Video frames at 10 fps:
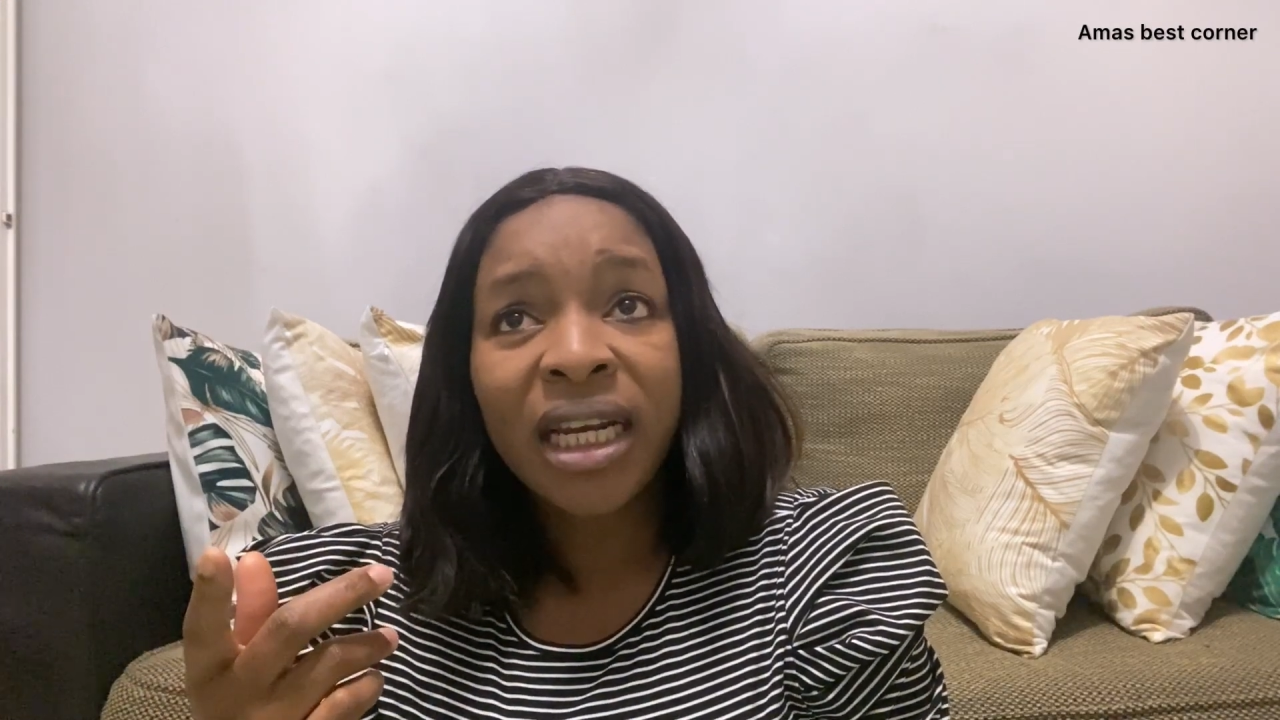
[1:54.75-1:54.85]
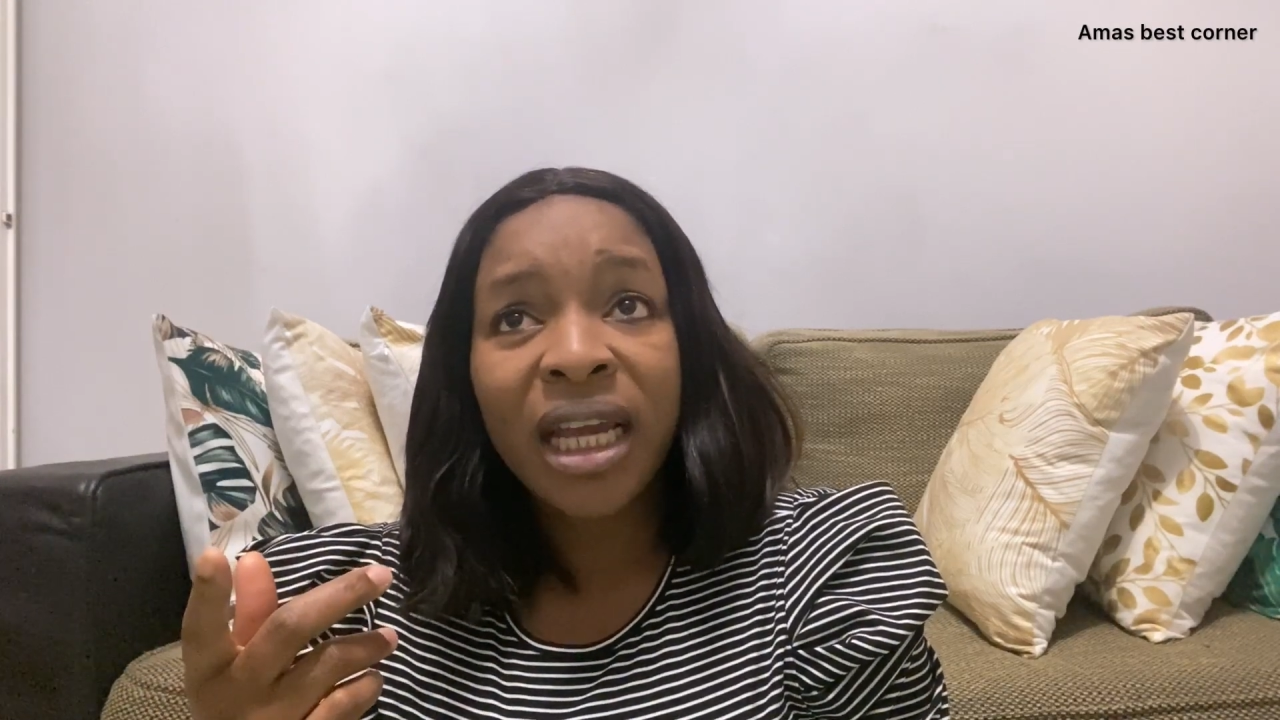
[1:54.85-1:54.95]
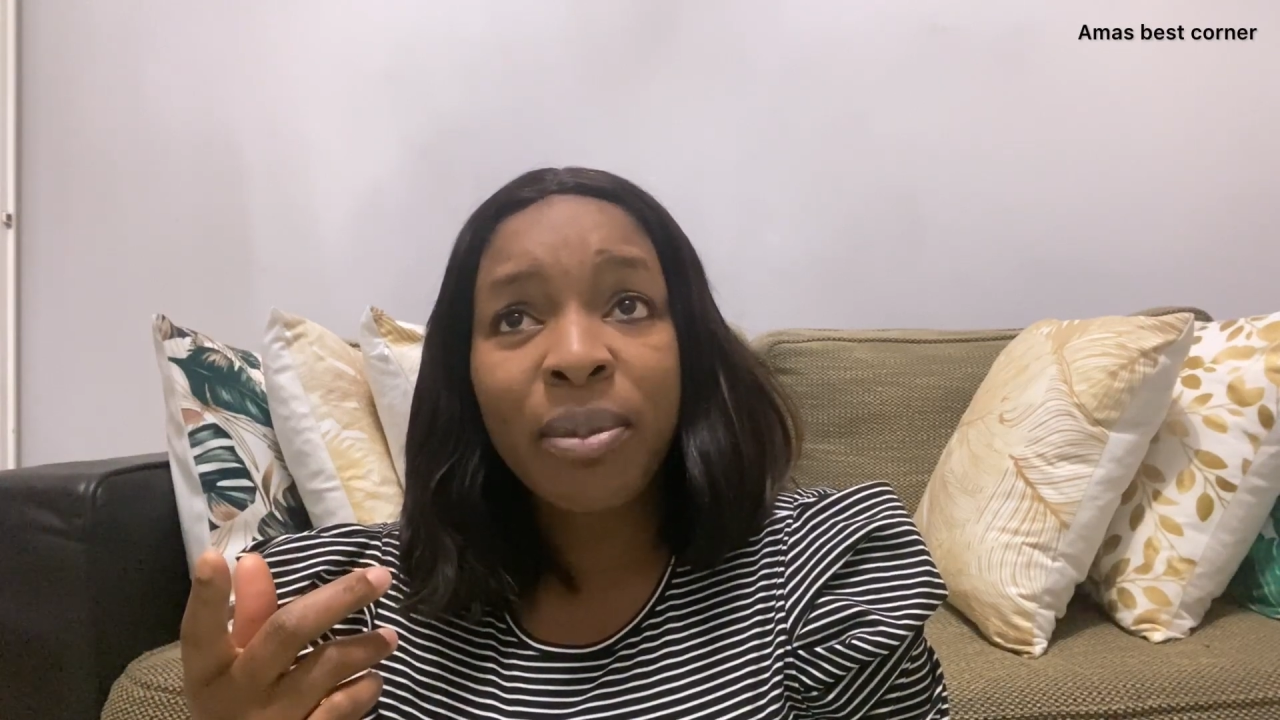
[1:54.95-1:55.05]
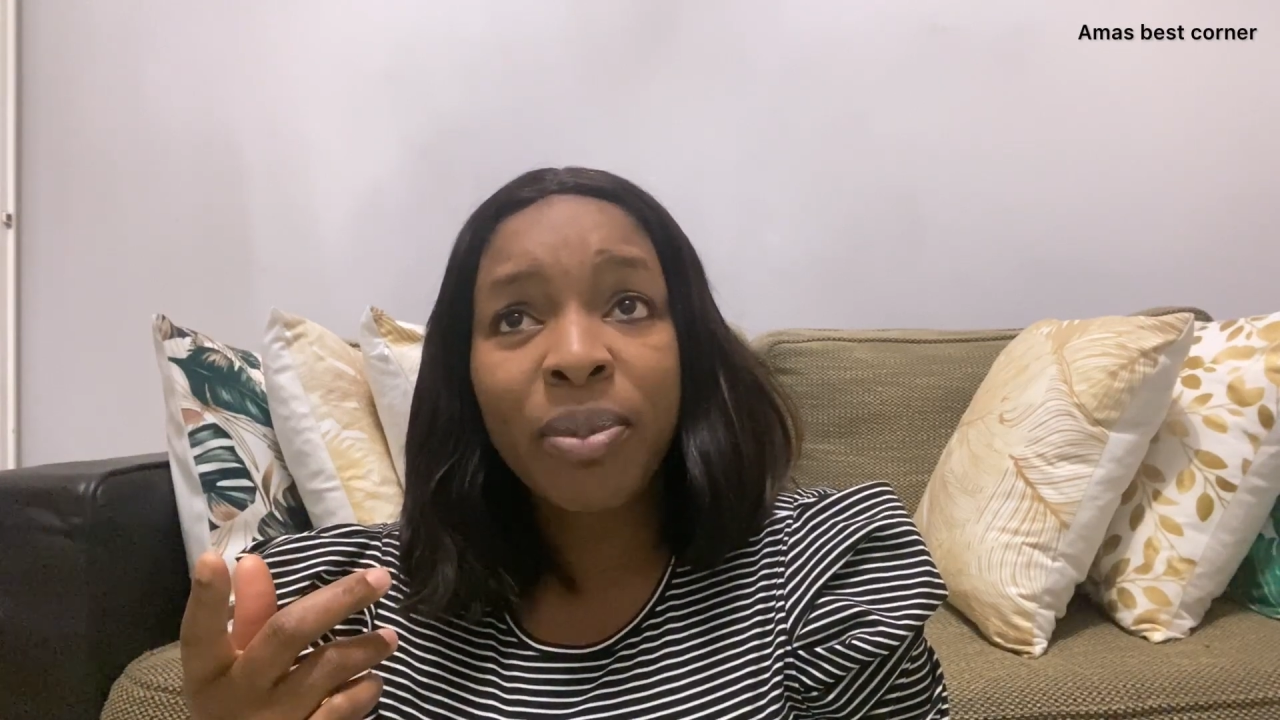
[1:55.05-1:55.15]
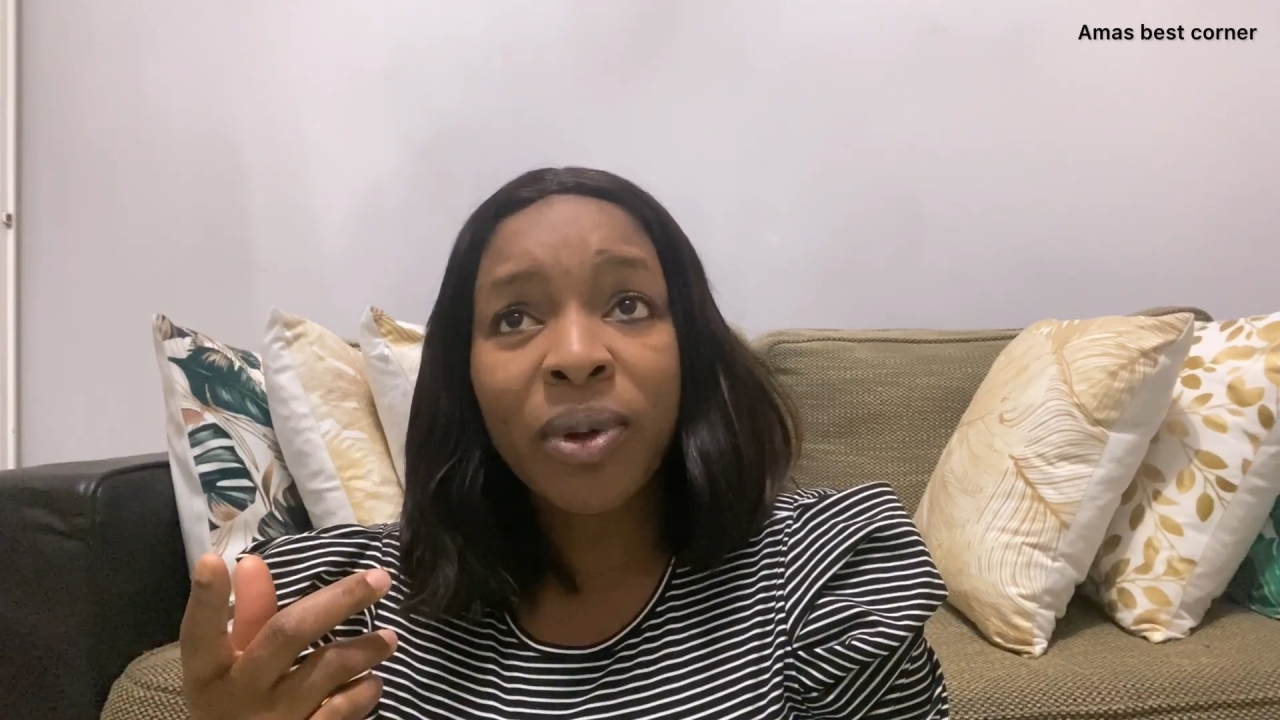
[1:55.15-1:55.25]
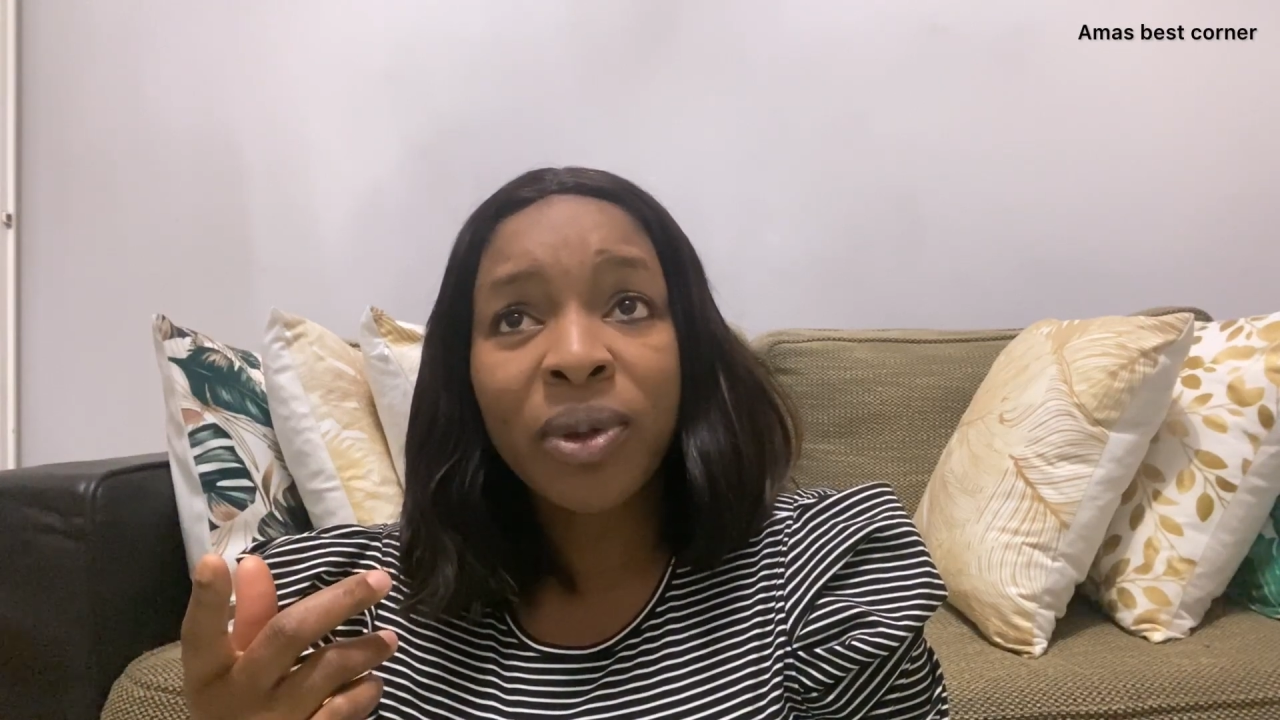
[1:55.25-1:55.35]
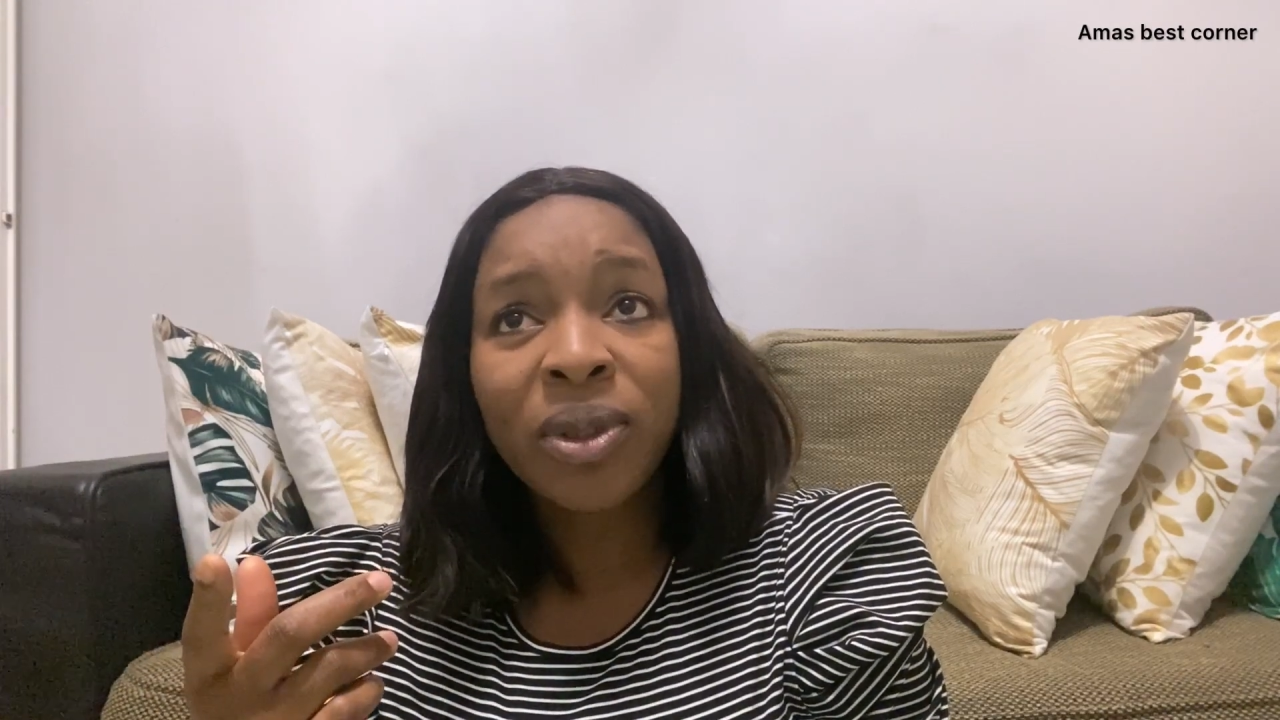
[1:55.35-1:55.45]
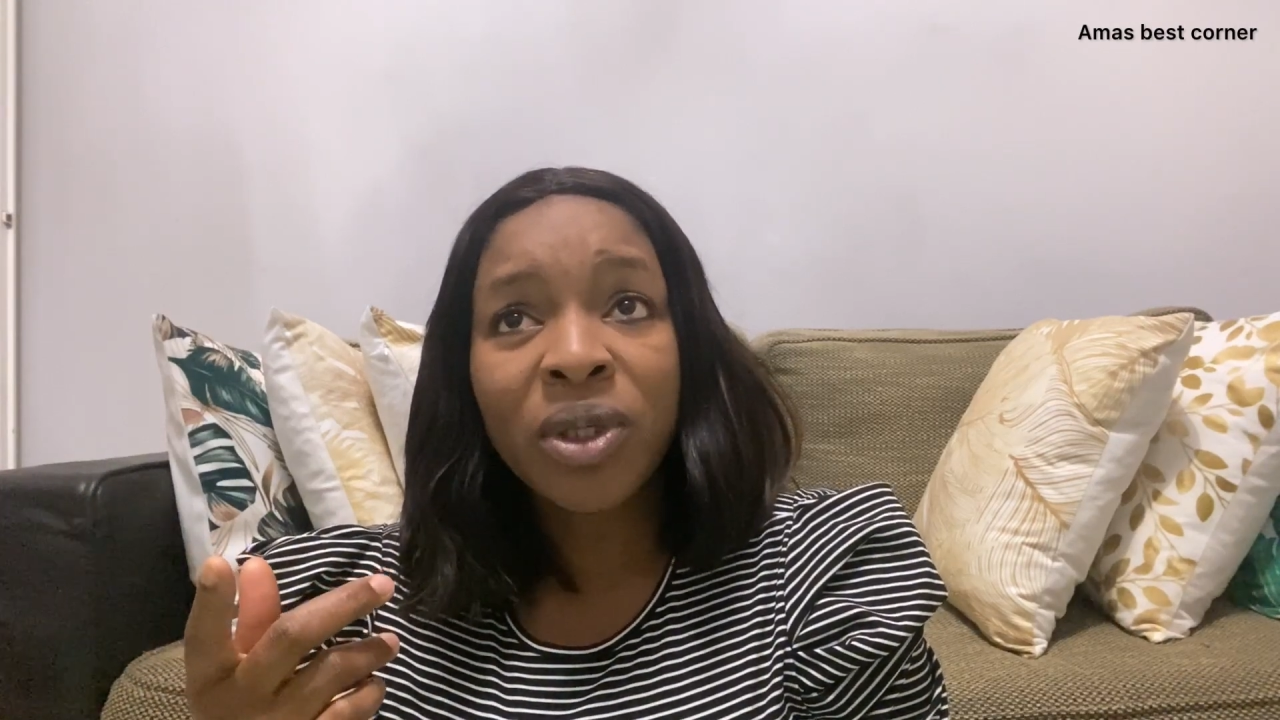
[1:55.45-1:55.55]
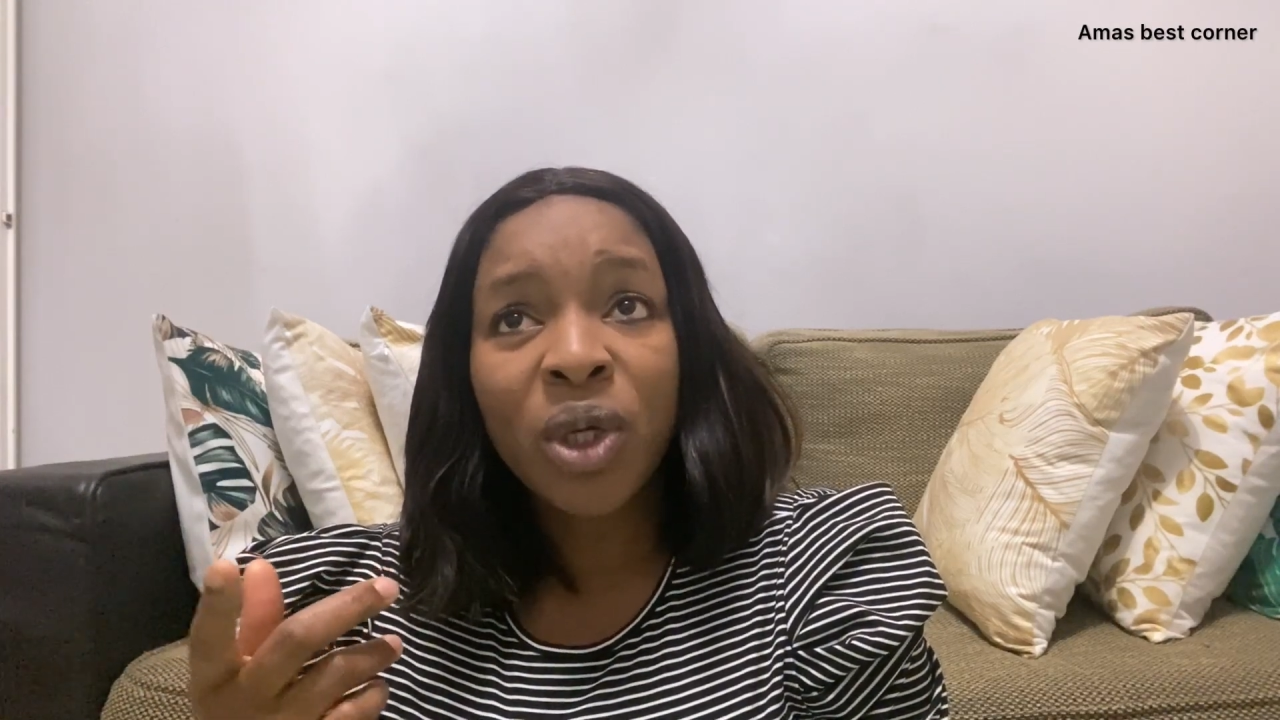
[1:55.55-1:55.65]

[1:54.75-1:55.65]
airport,